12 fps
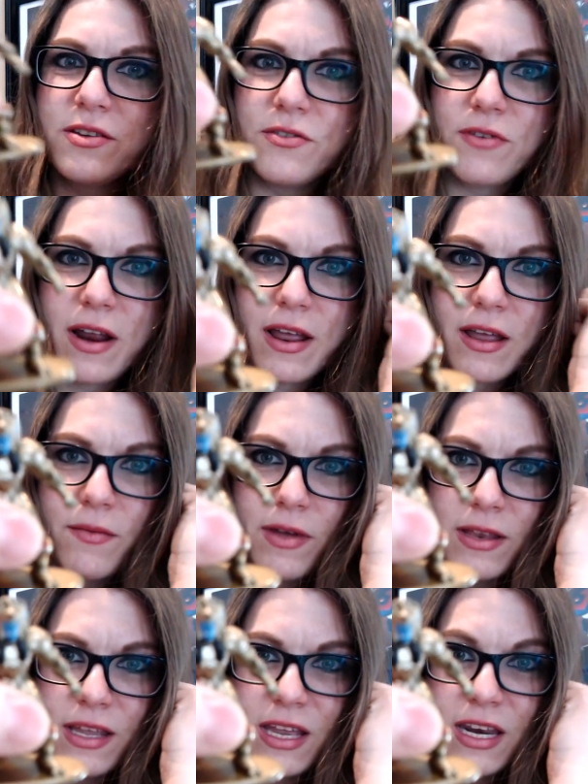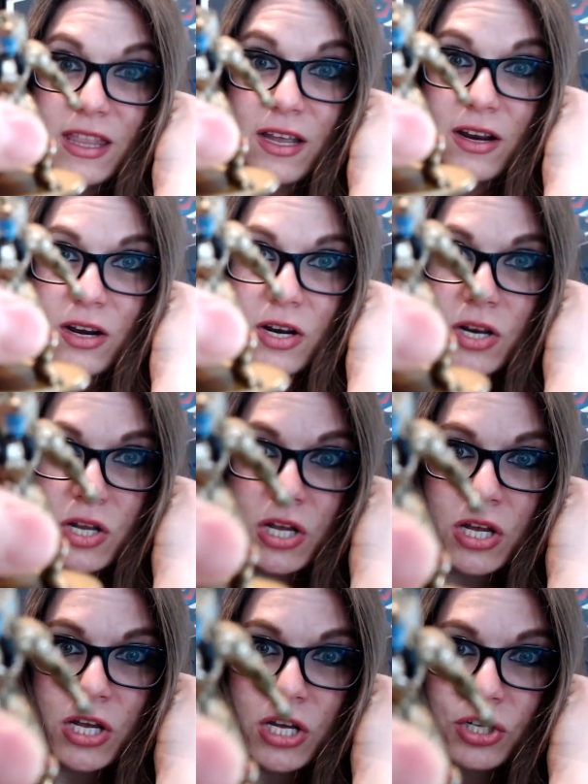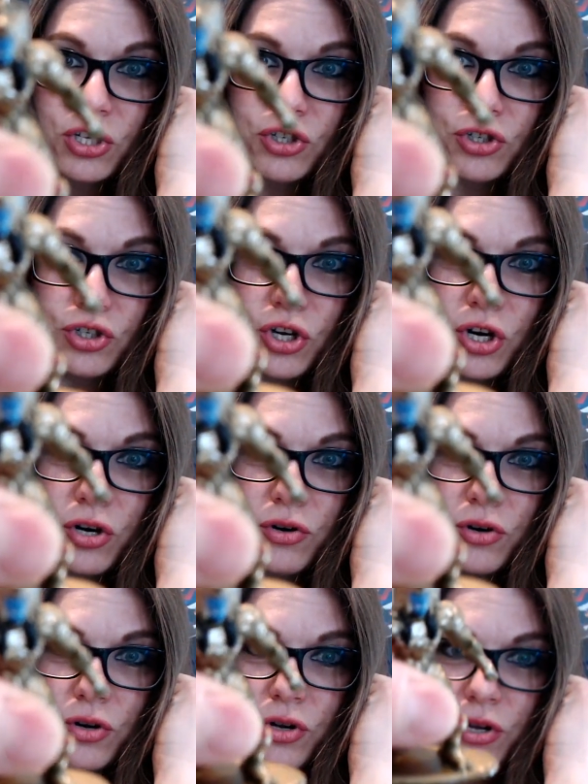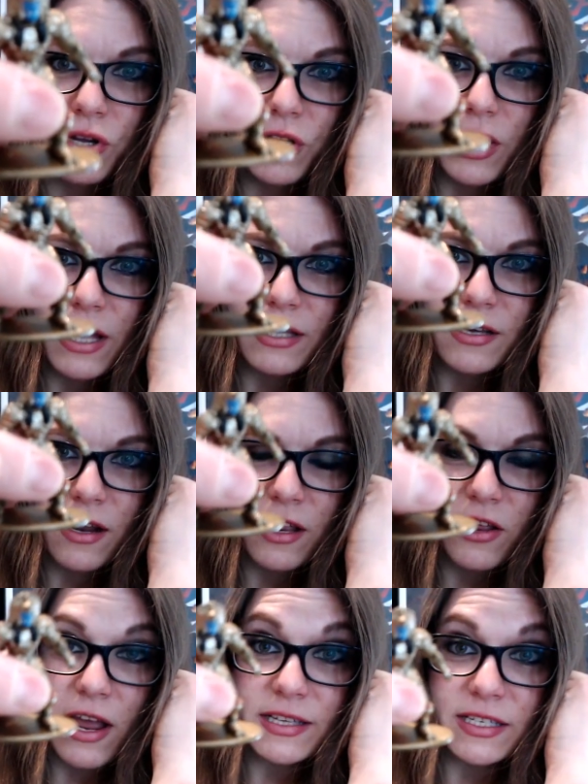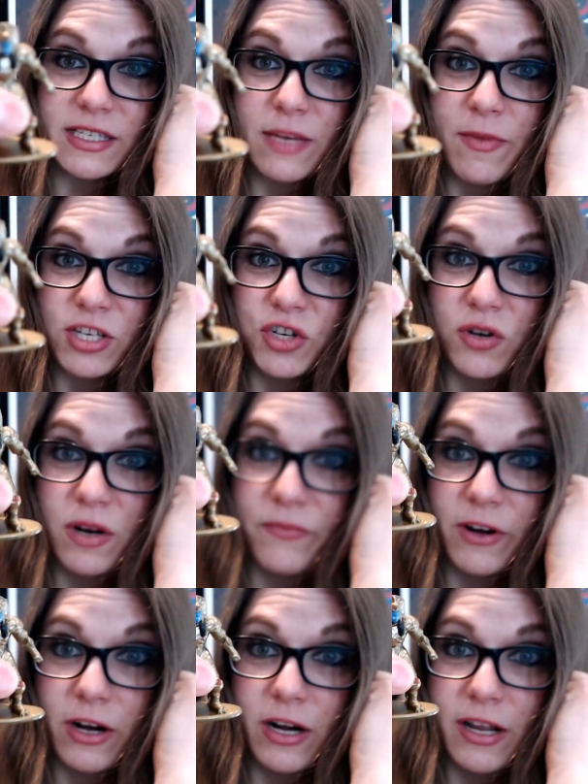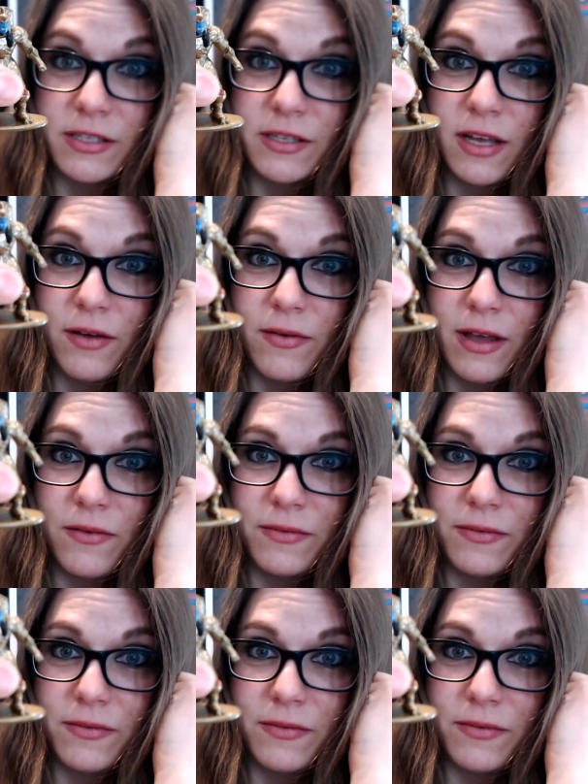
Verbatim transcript: right? Come on, get in there. Get in there. Yeah, it's not good. You guys can see my chewed up fingernails. Oh, oh,